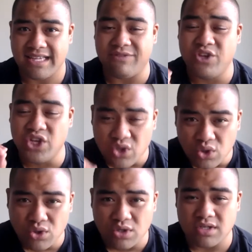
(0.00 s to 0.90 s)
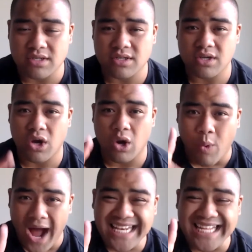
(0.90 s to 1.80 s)
if you lose
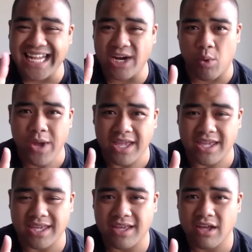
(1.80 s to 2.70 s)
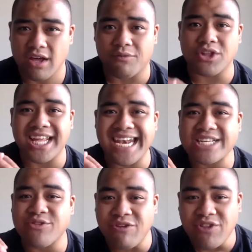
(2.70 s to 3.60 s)
1 kilo a week for the
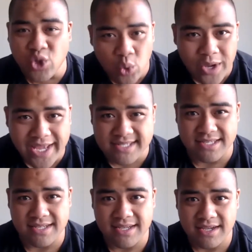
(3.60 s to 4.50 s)
next 52 weeks,